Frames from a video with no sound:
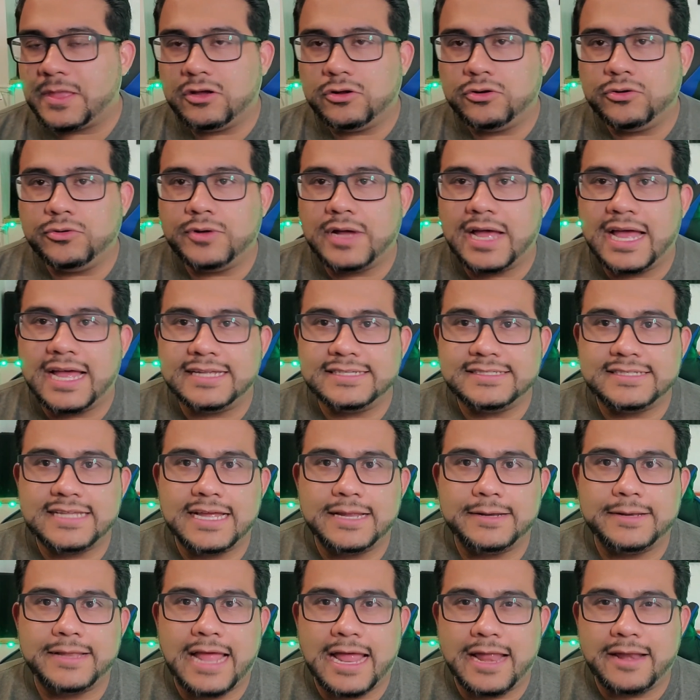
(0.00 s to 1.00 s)
who has
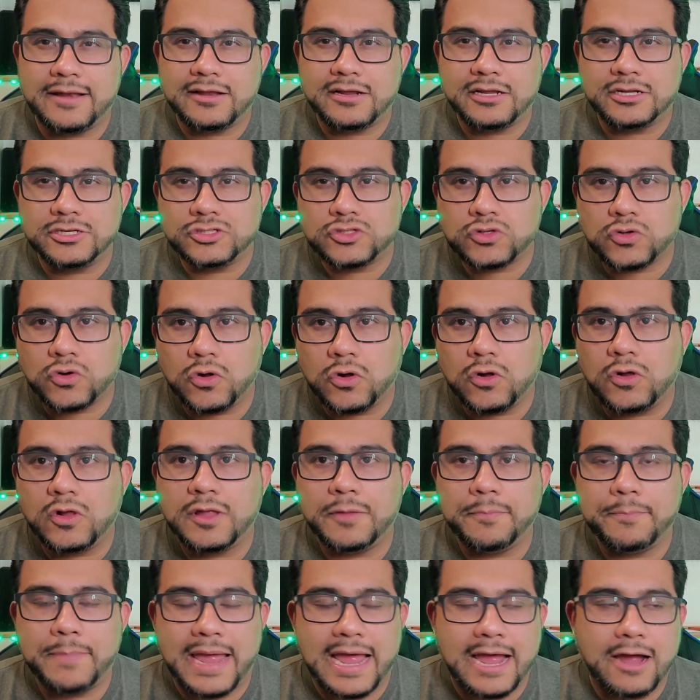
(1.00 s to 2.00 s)
that that
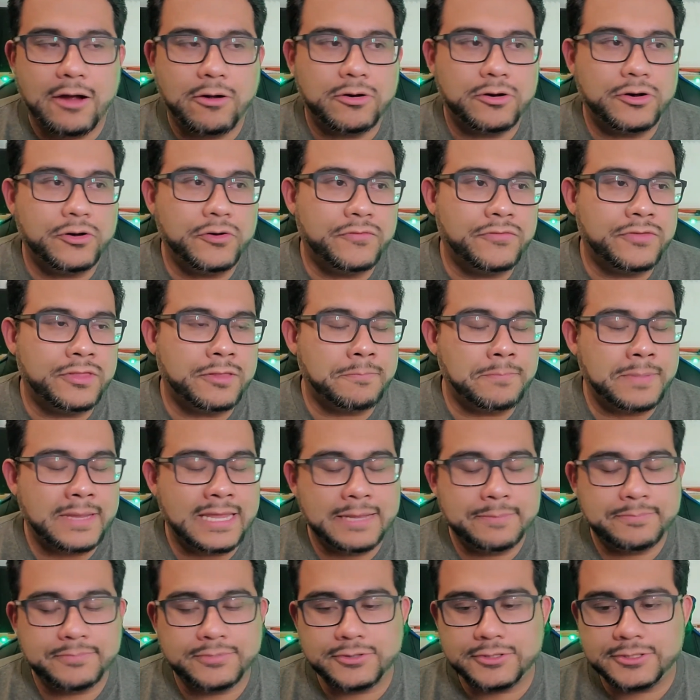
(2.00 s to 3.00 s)
control and power over the
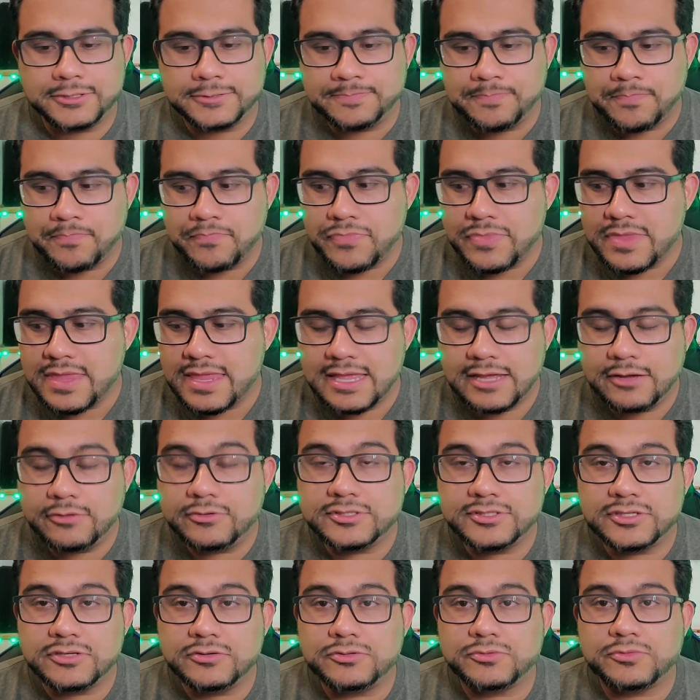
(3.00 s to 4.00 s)
people it
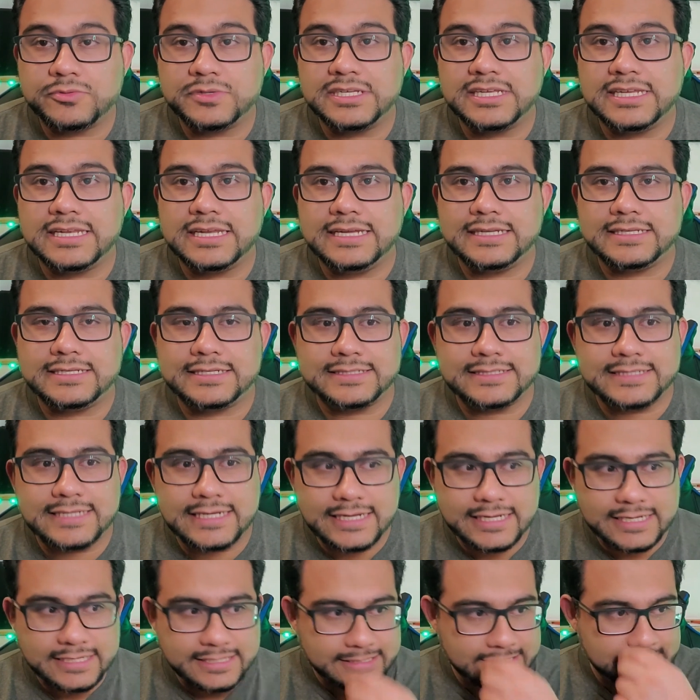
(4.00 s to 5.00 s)
was it was really neat to
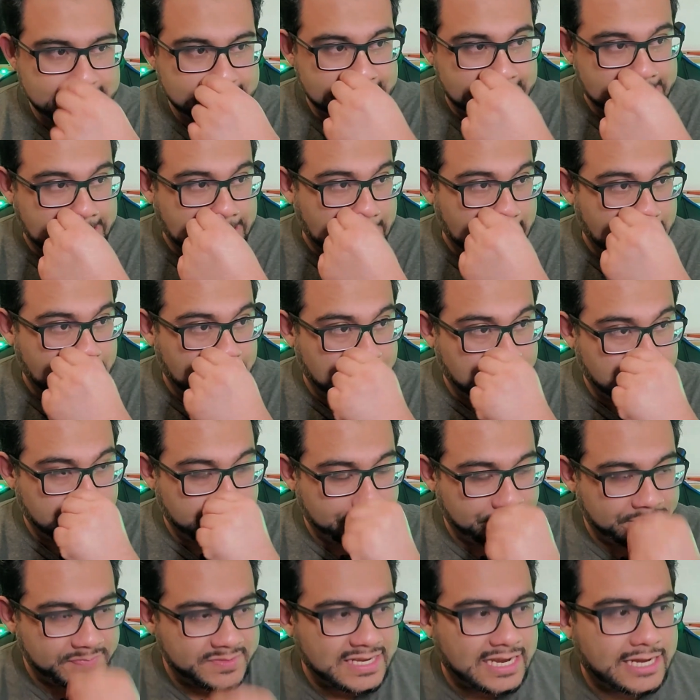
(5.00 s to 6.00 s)
see because
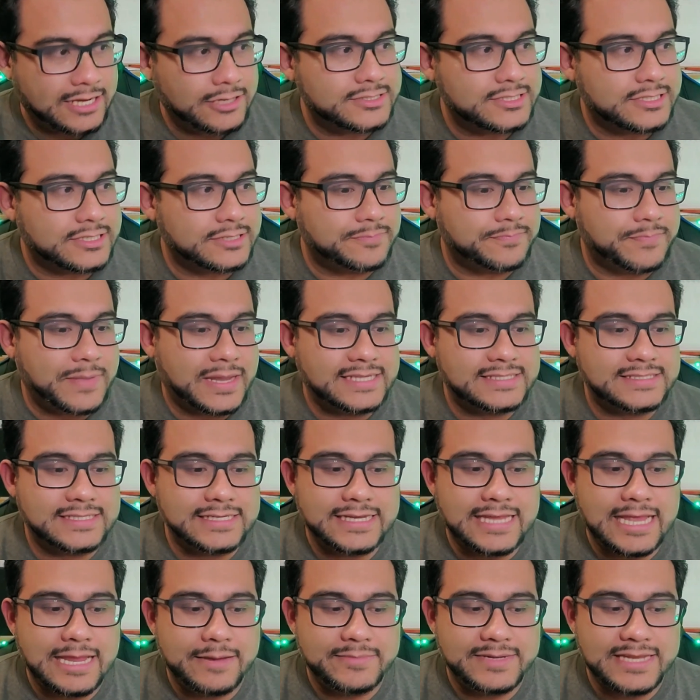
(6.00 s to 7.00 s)
um, Diyoza
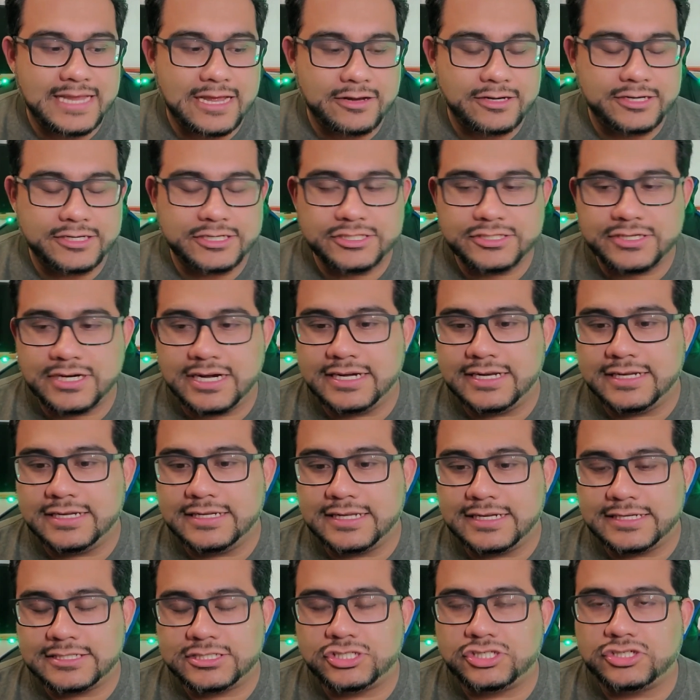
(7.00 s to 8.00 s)
basically came down here trying
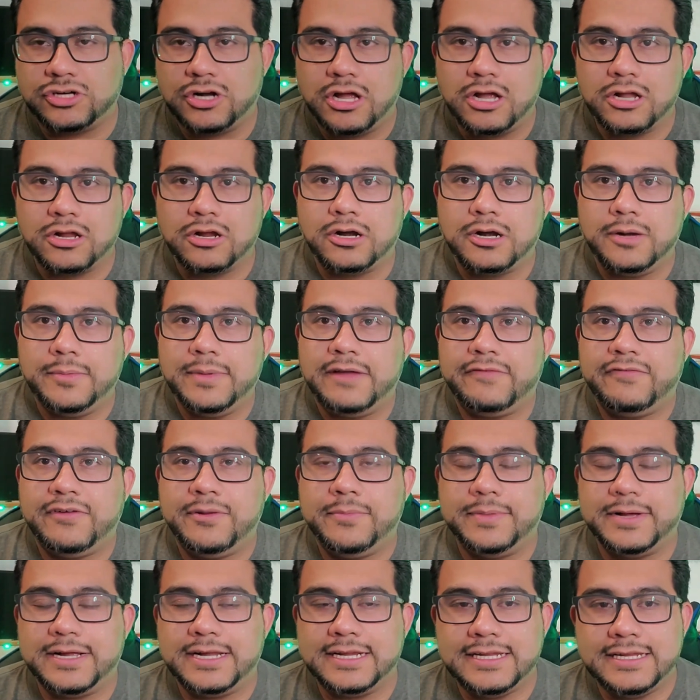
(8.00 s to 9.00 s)
to like strong arm
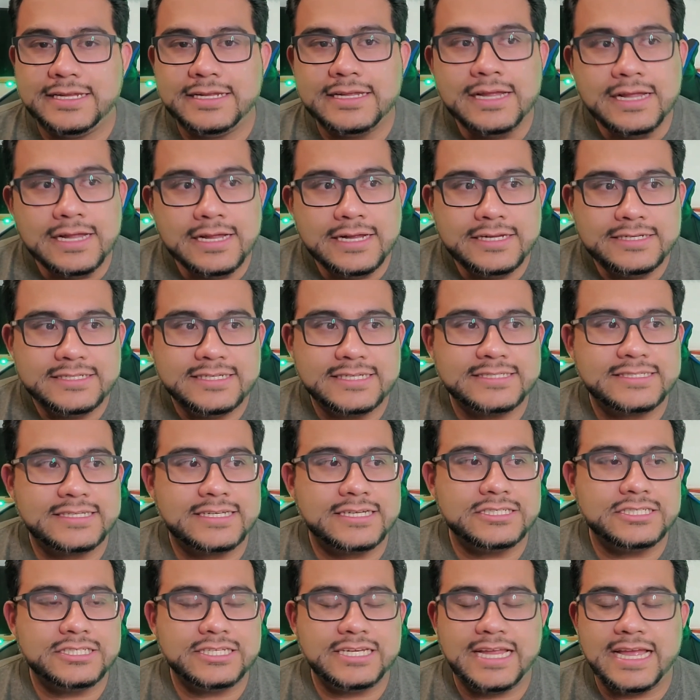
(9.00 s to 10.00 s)
everybody just
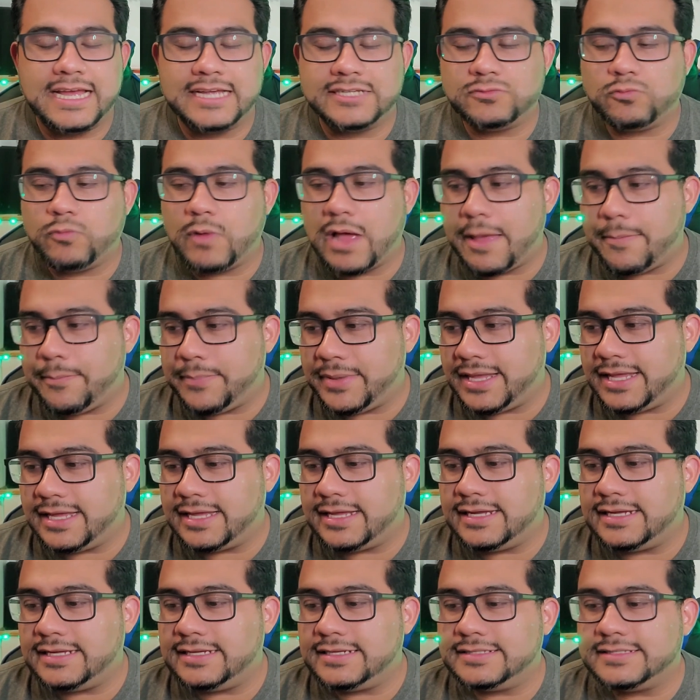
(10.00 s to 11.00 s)
because she has
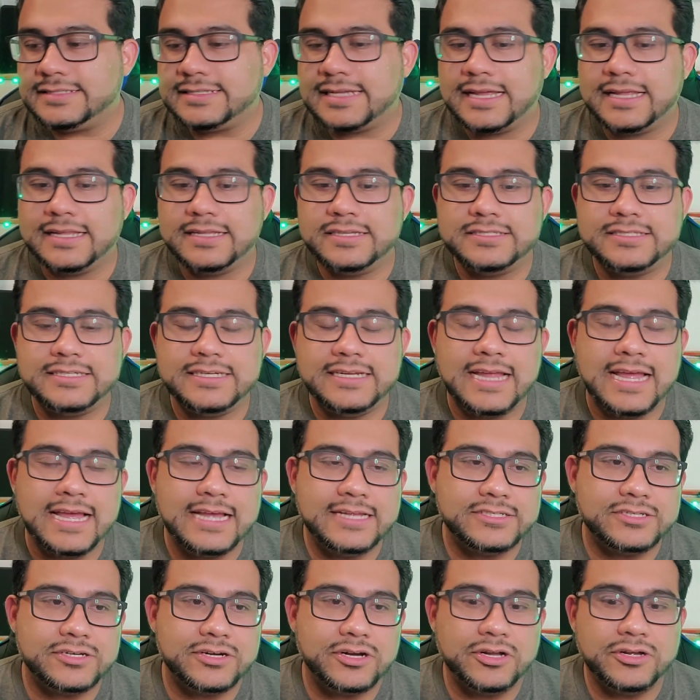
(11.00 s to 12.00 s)
weapons and she
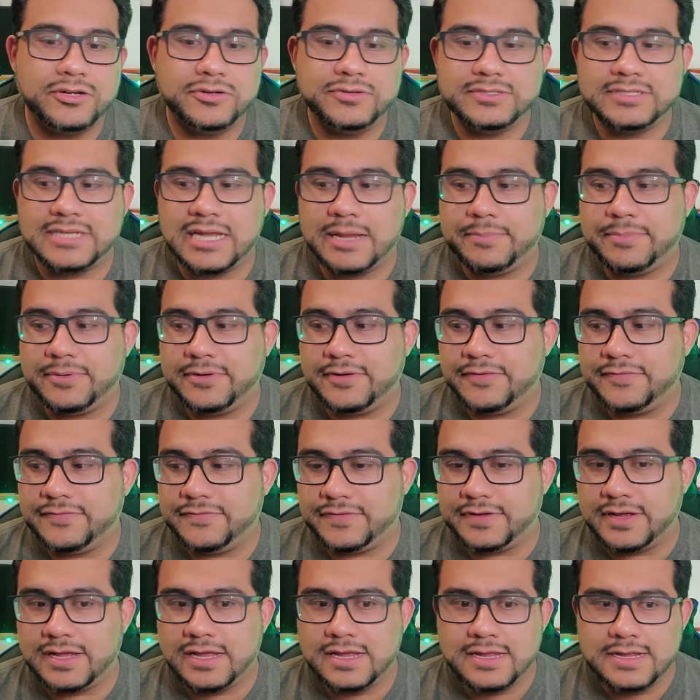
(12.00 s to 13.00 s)
has her own type
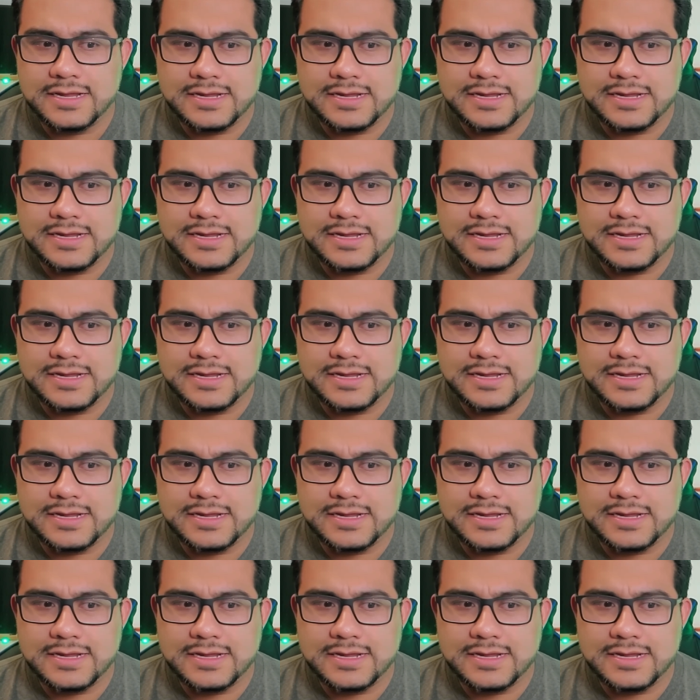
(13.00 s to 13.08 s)
of